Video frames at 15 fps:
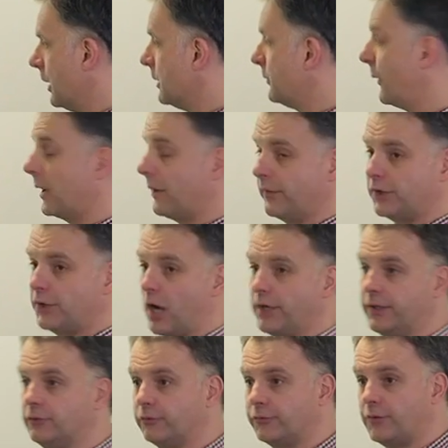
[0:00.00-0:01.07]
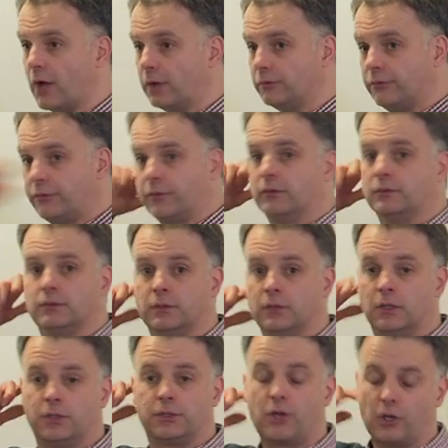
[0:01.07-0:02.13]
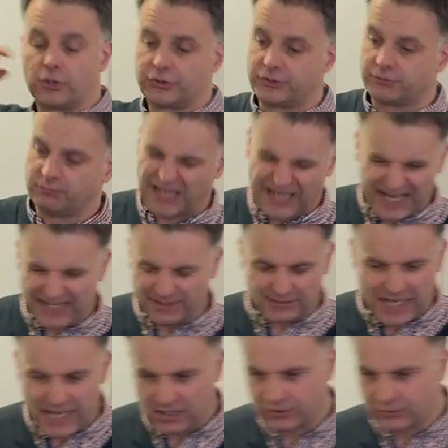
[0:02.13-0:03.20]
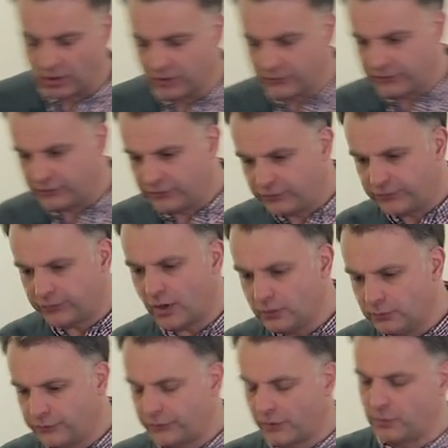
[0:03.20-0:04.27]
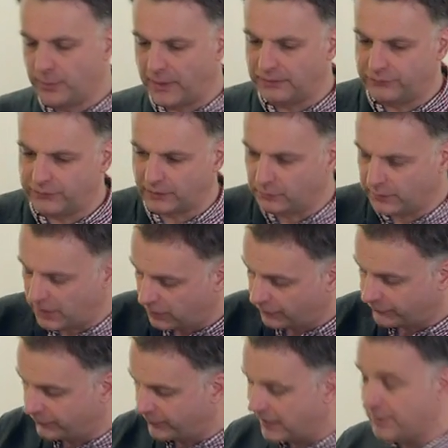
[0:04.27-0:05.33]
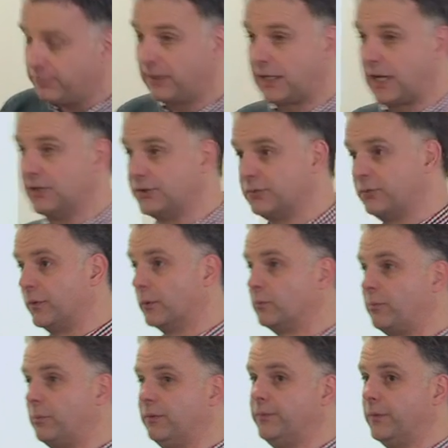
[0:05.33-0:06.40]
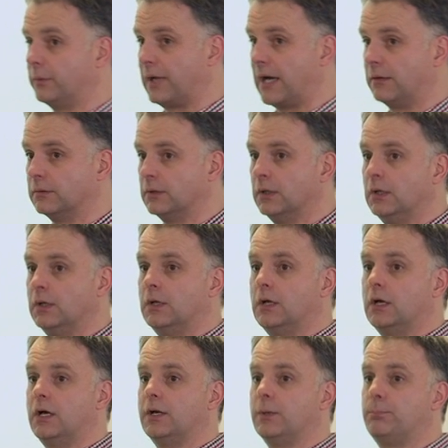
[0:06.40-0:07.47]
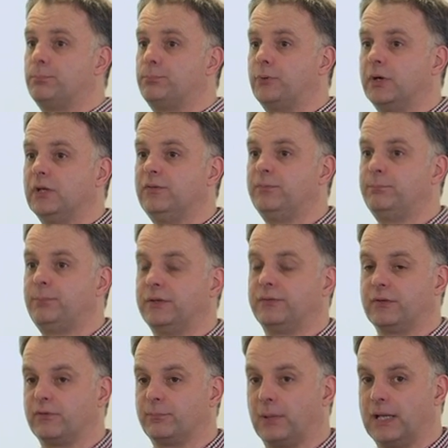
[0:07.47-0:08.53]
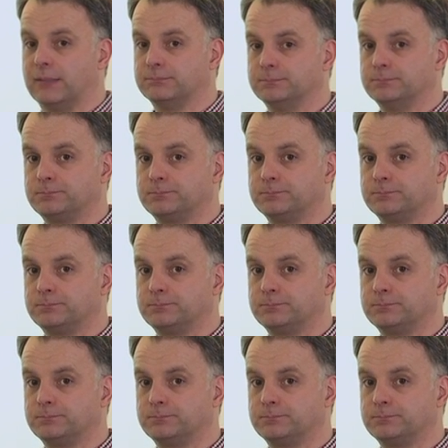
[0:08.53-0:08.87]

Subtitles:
Follow the guidance notes. Gosh, our grant is so basic. We ask for an application form to be filled out and a brief business plan.